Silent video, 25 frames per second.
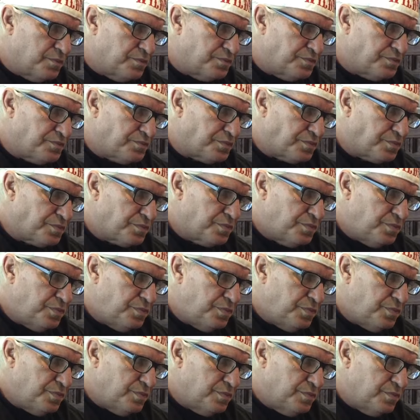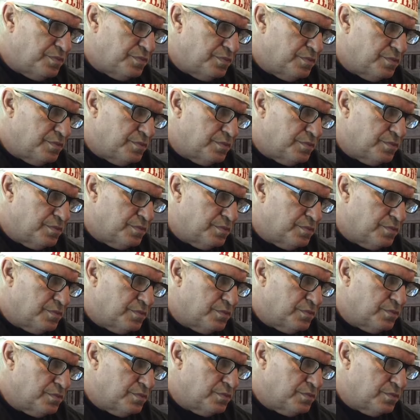
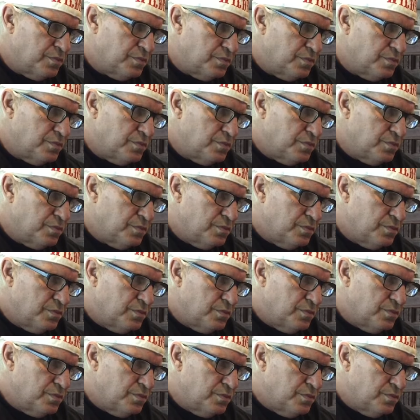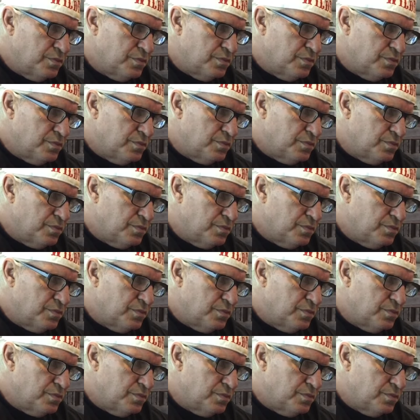(no one is talking)